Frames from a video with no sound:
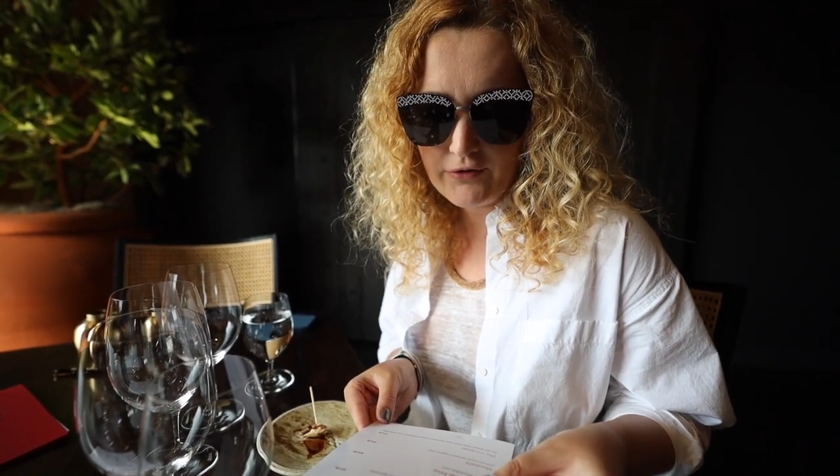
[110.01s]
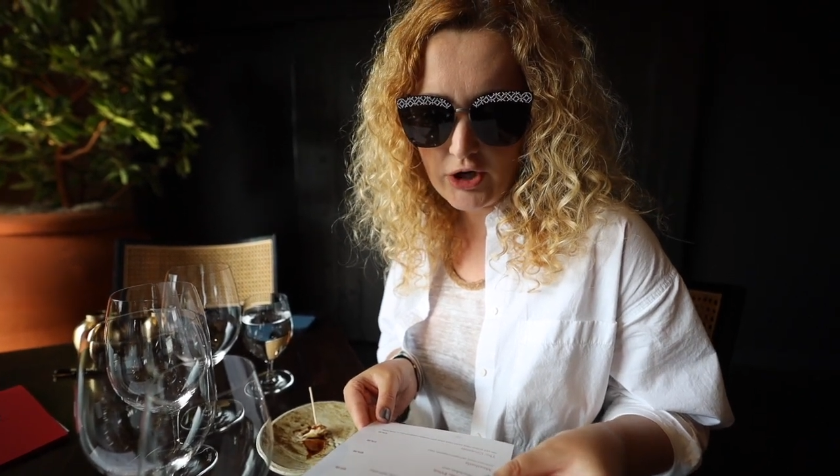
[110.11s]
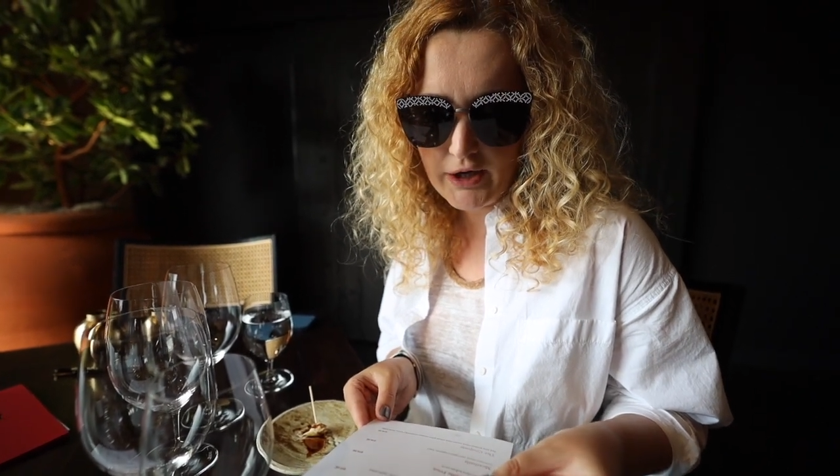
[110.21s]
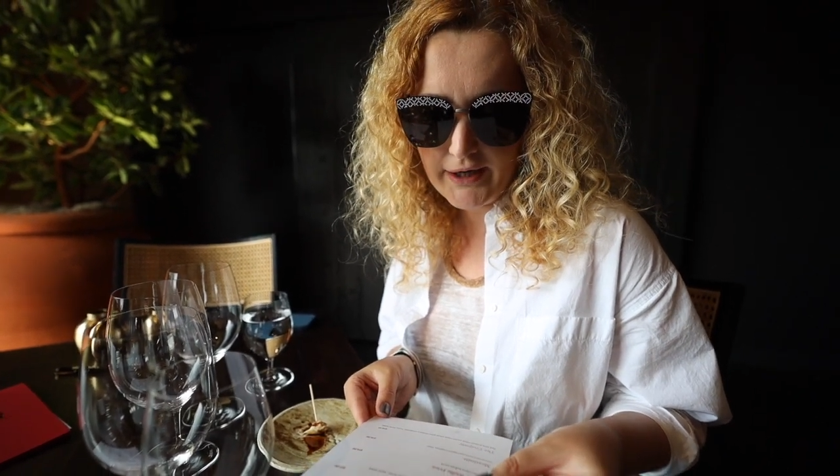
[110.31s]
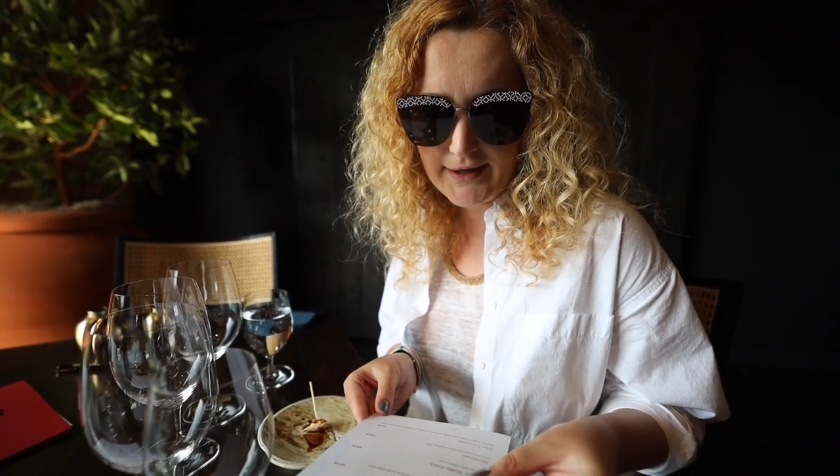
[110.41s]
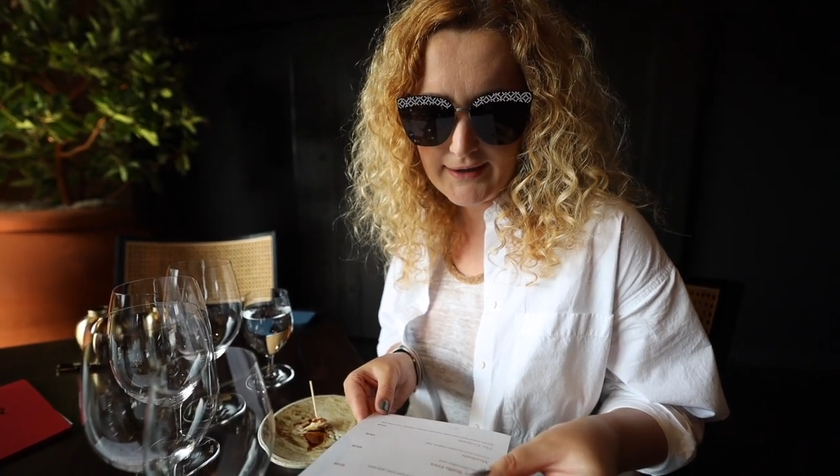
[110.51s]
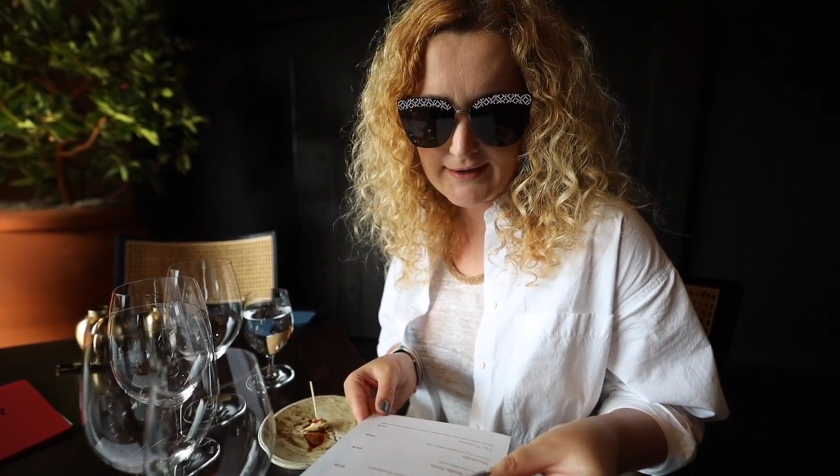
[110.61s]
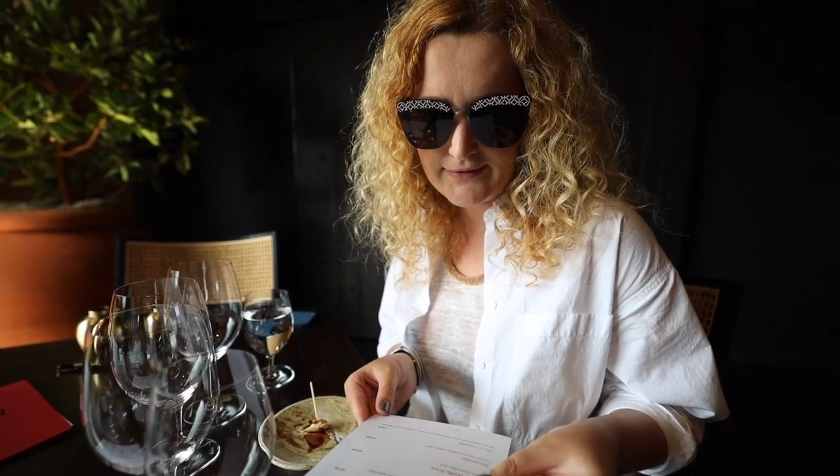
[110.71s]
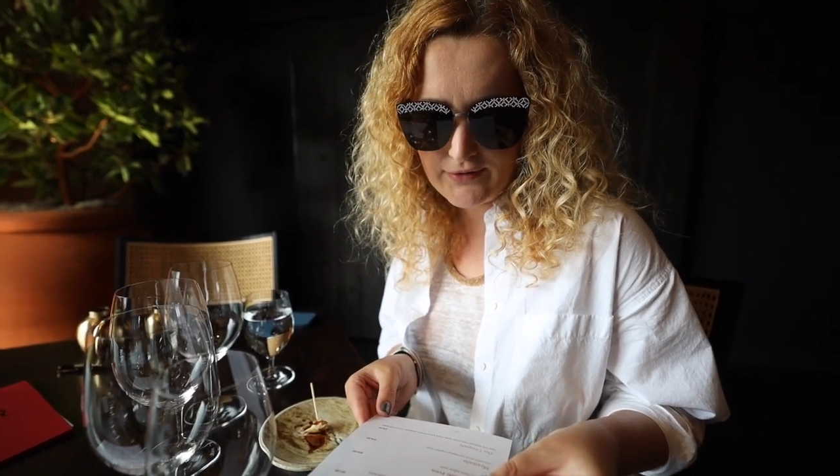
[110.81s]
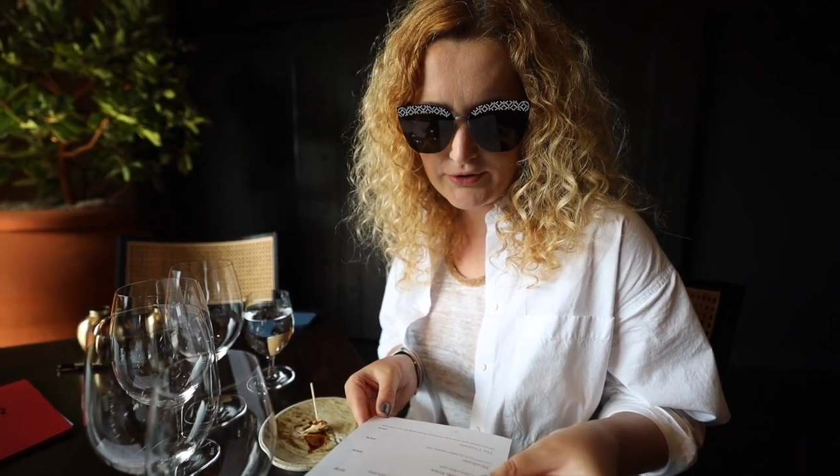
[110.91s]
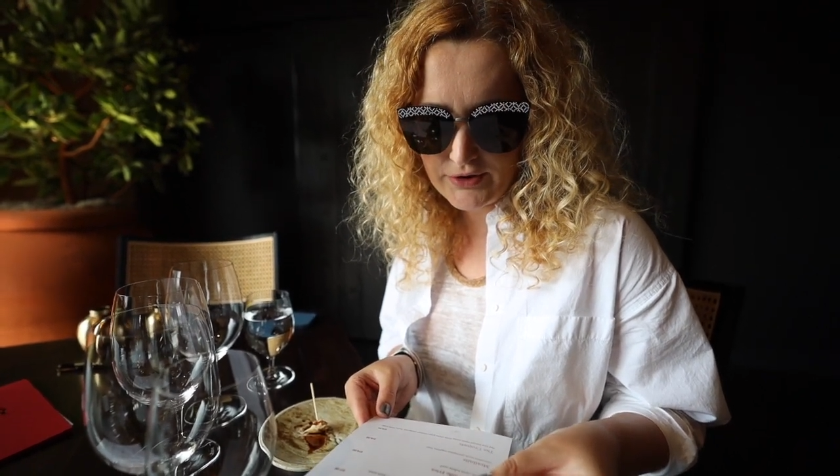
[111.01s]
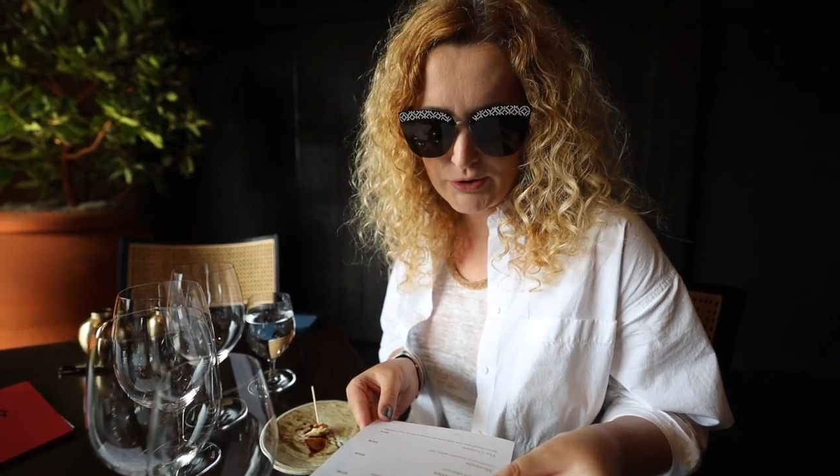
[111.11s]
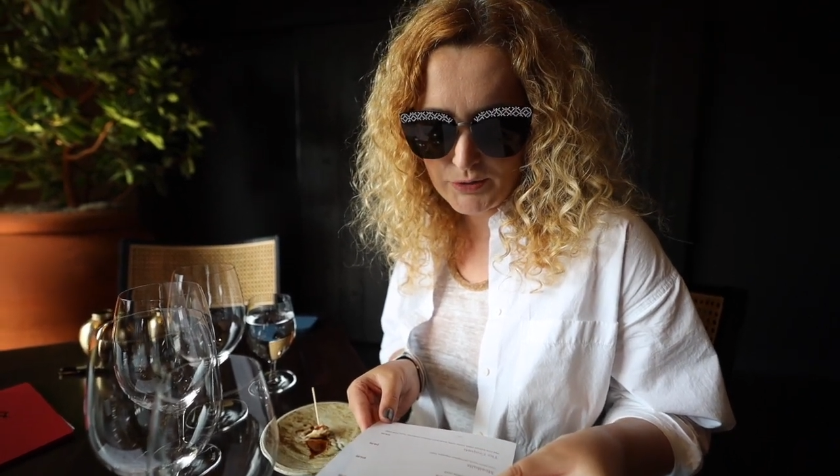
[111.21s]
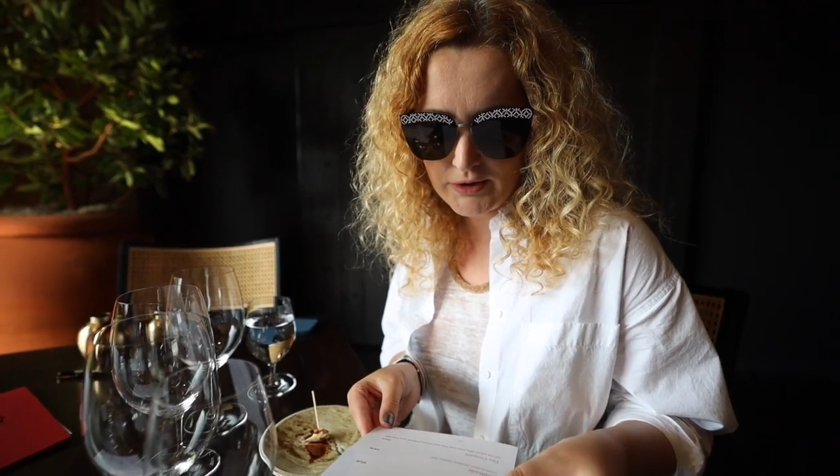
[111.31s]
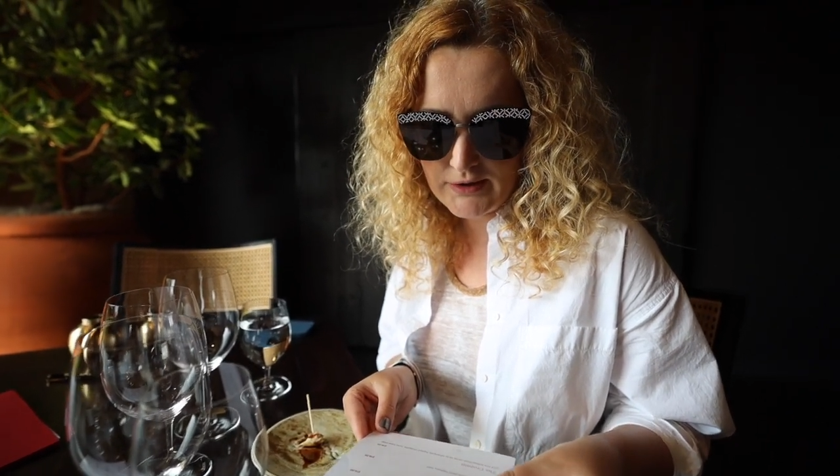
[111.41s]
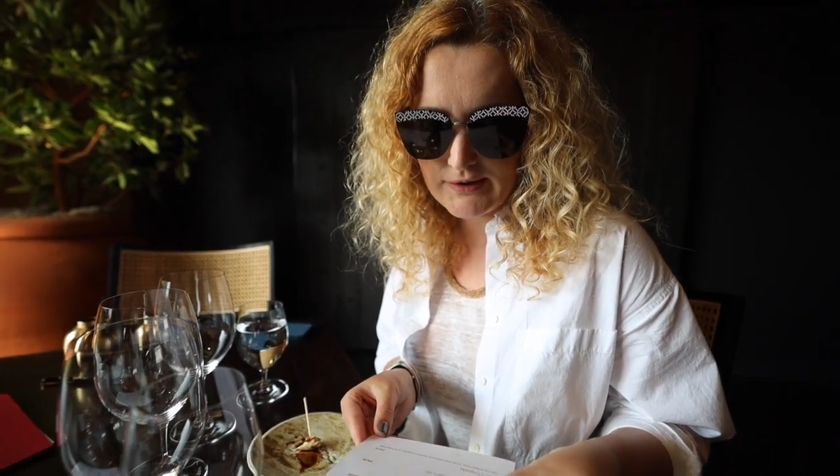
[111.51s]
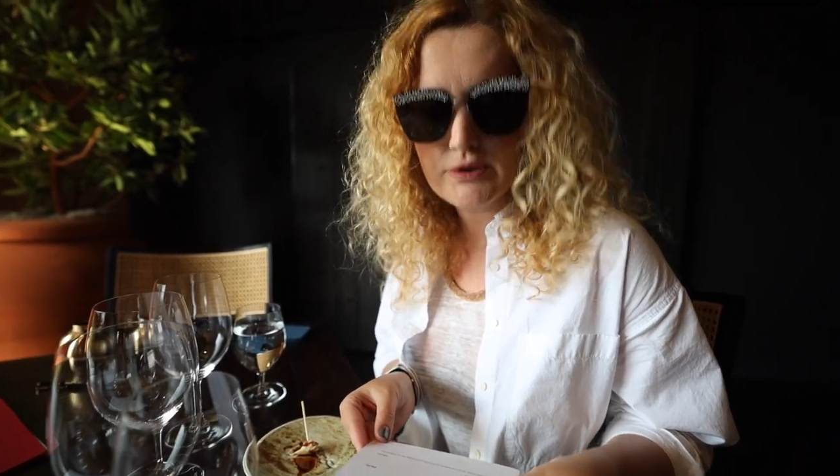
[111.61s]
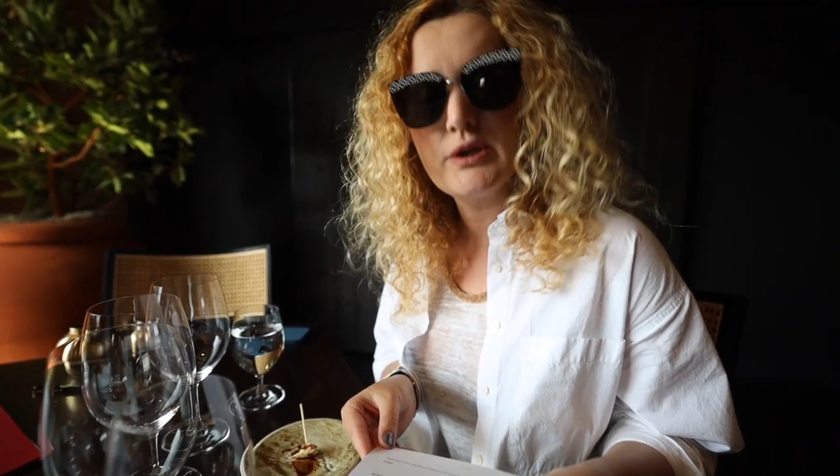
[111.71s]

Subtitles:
fries for this one,